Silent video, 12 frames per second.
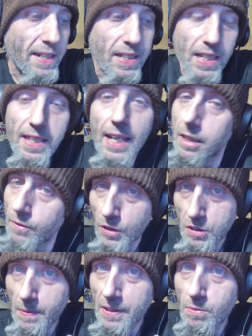did that the
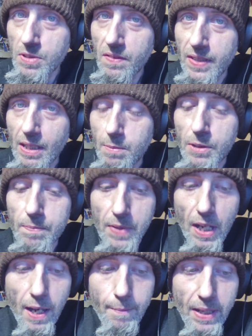first month it was available.
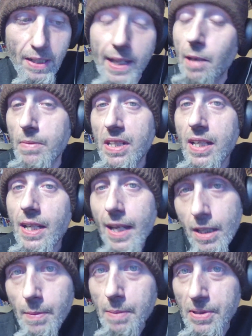Um, it allowed me to get ahead
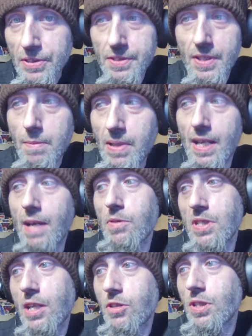on my bills. I mean, I was
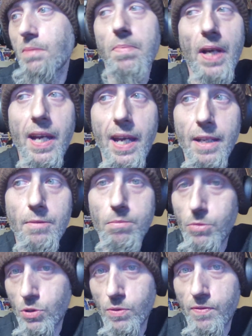actually ahead,
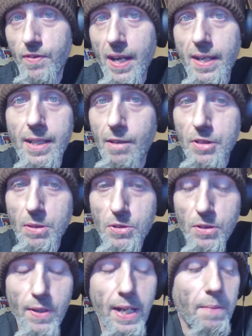doing fine. Everything was
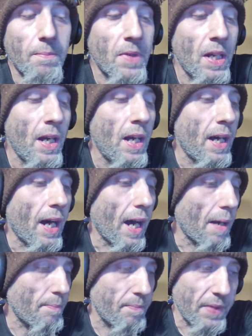great.
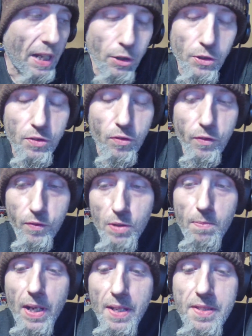Um, that goes for a few
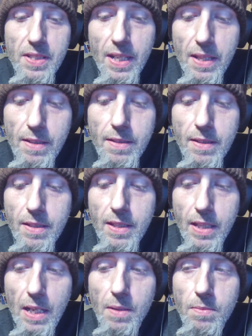months, and
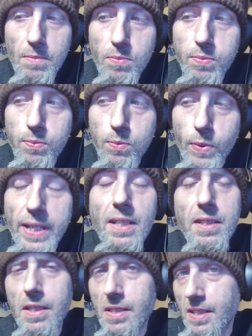then we get
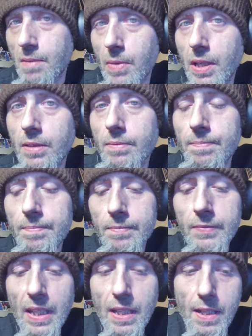to December.
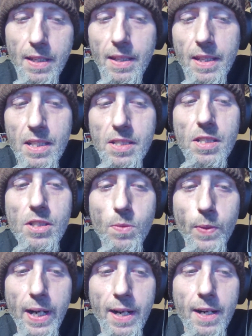And this is
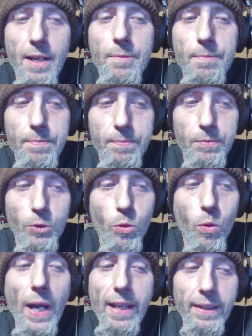where,
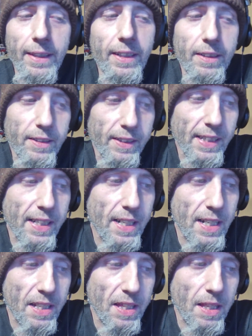quite
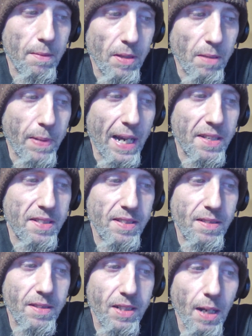literally, the, the past
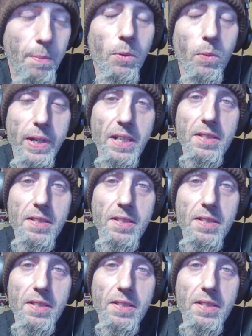couple weeks